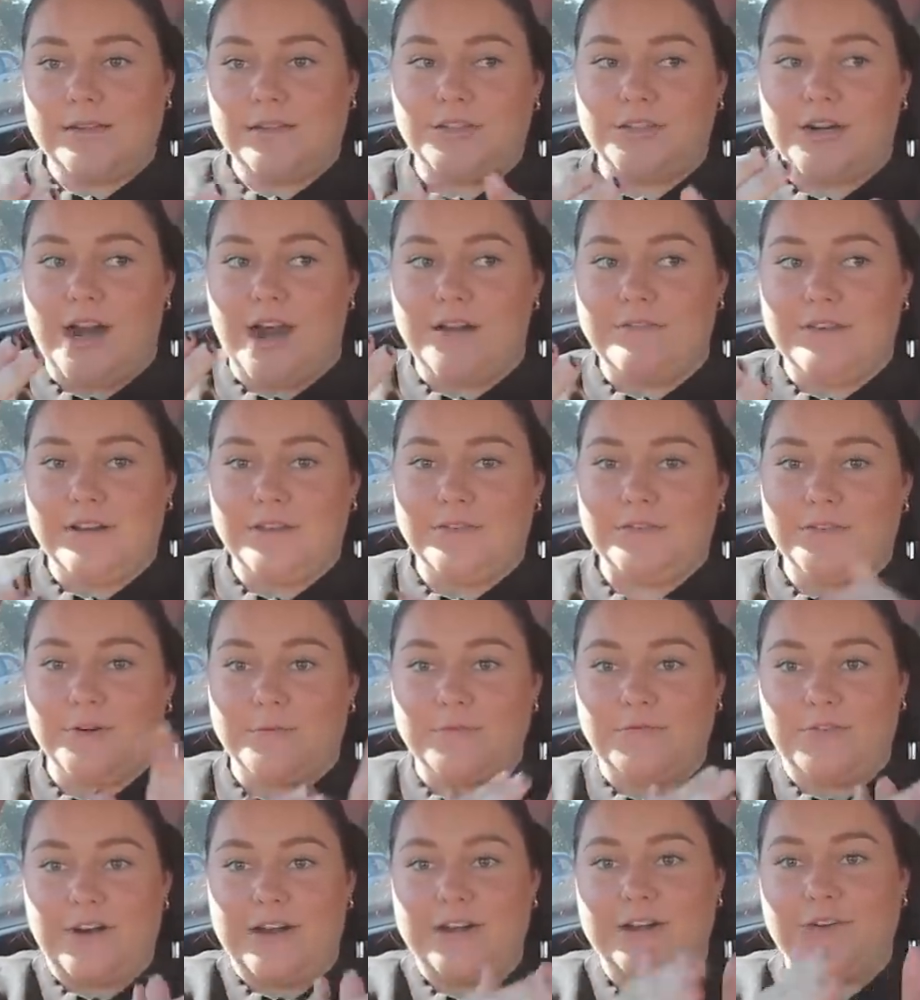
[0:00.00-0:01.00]
Driving
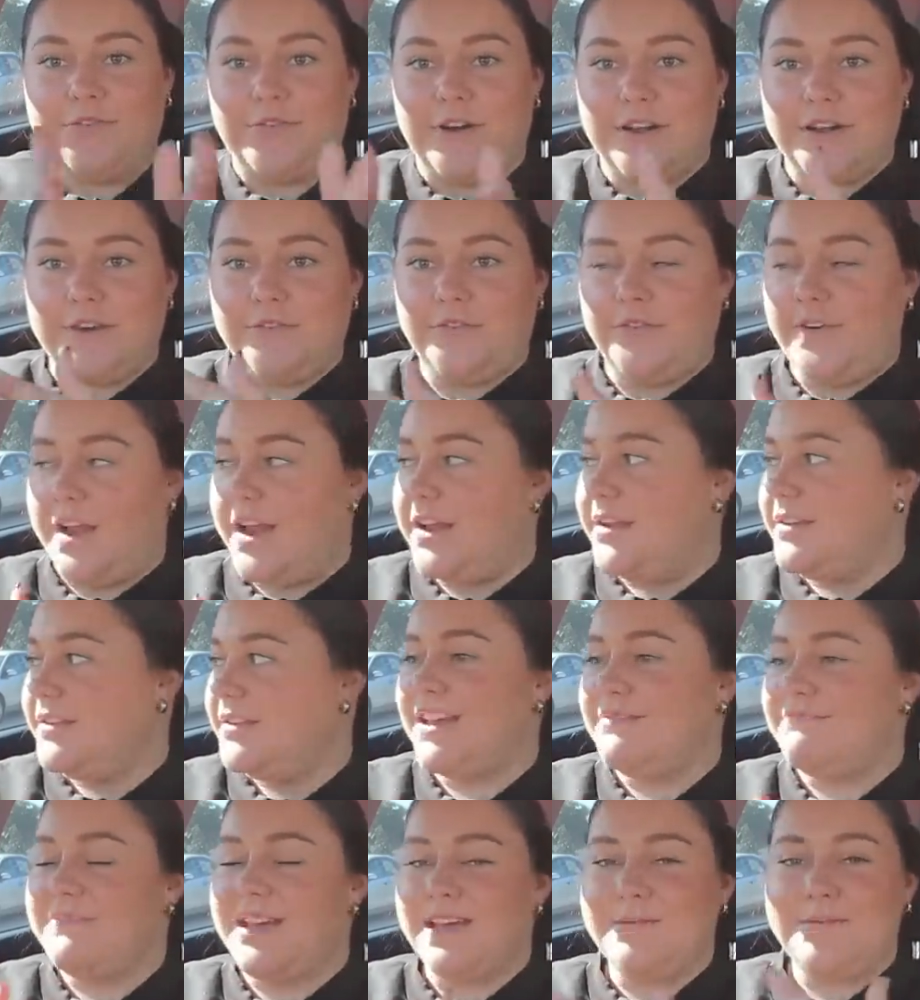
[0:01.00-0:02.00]
from friend to friend to friend.
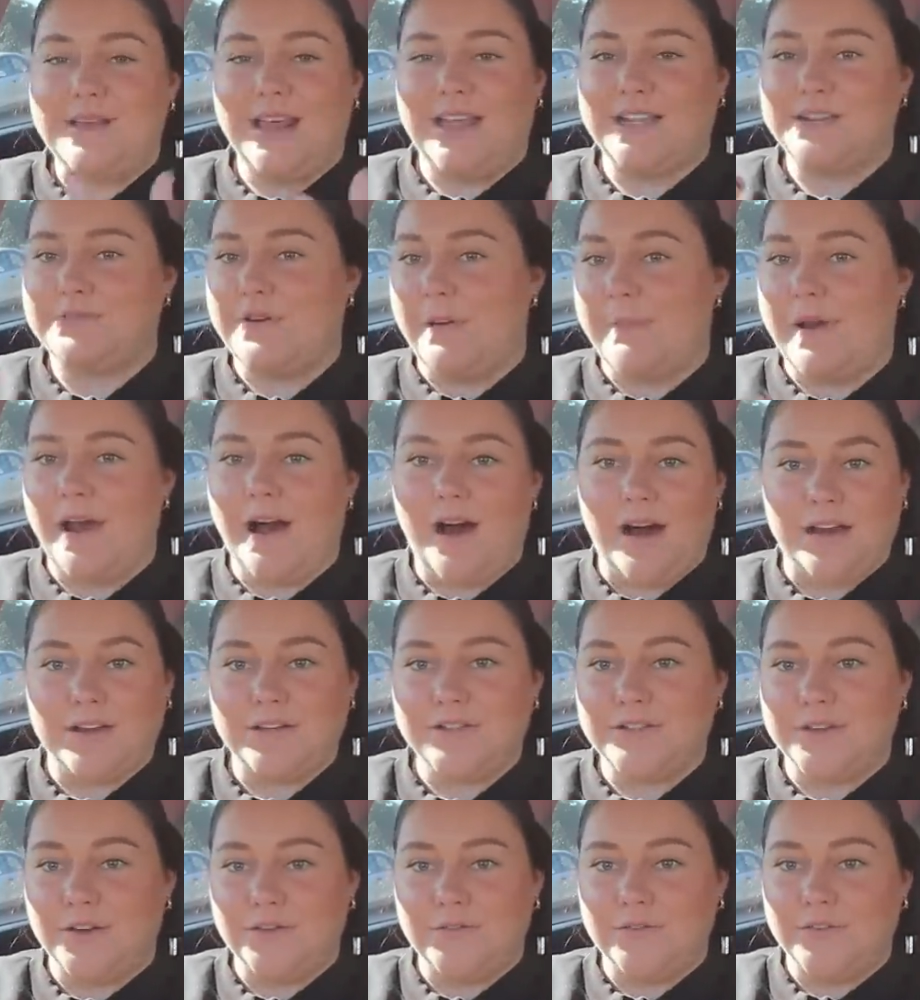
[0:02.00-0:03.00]
And maybe that's why my heart
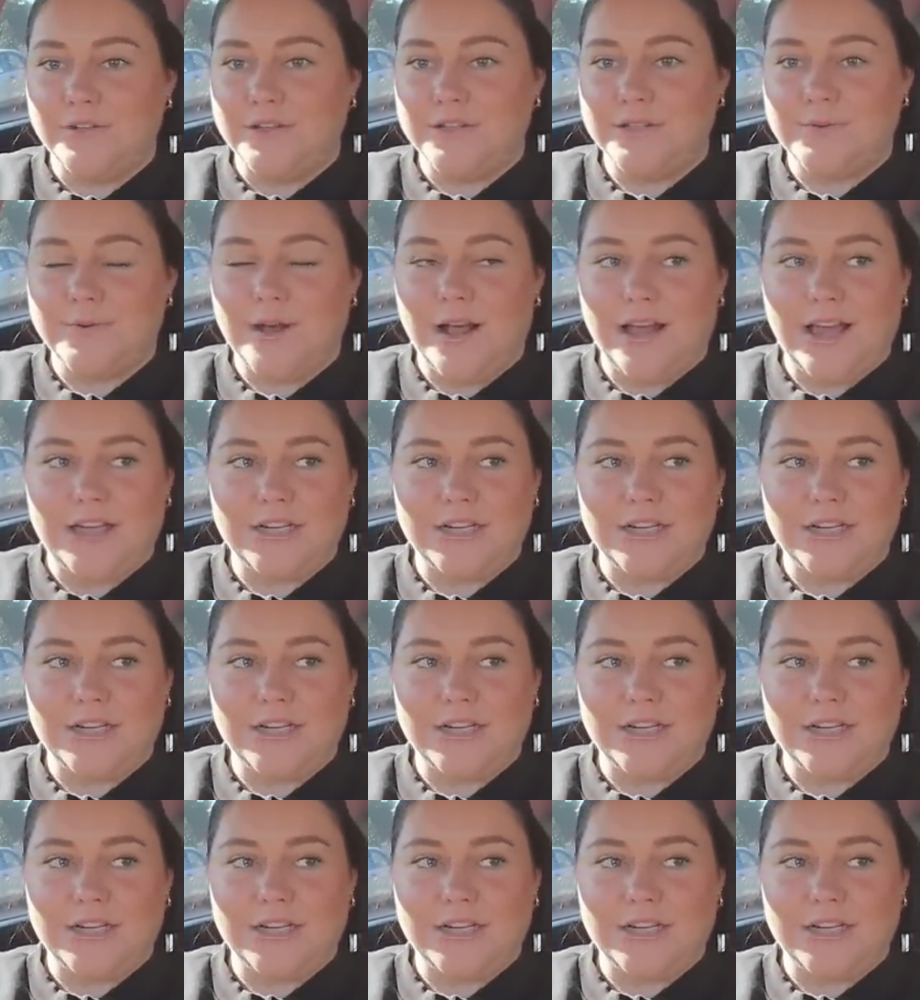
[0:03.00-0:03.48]
is so full as well.